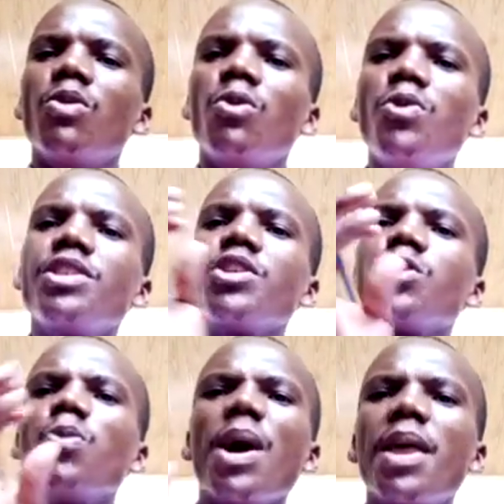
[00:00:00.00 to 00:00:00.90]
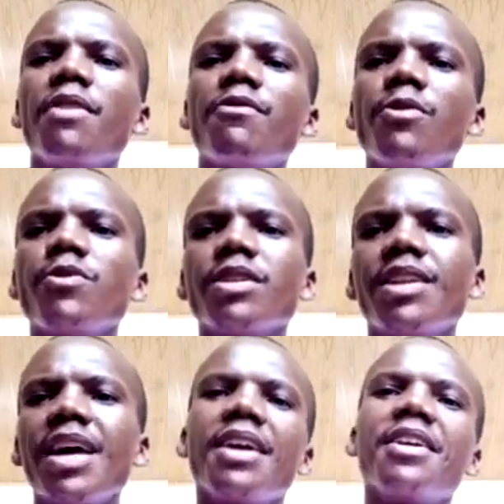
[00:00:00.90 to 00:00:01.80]
which is more than 50,
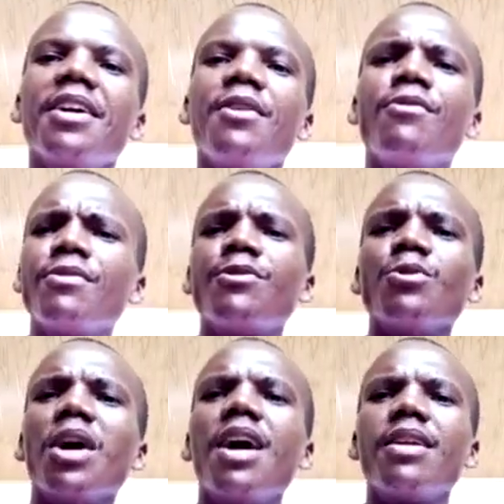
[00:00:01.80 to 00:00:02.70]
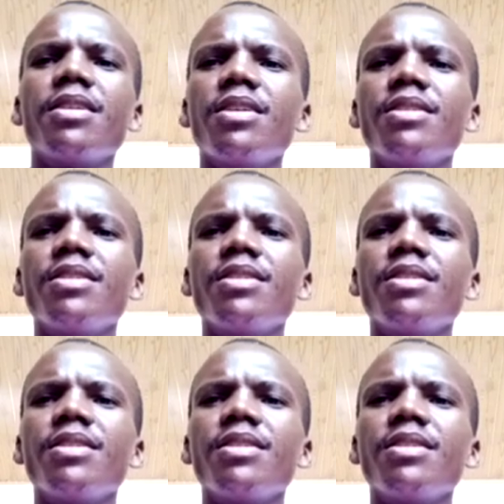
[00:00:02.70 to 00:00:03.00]
like 51,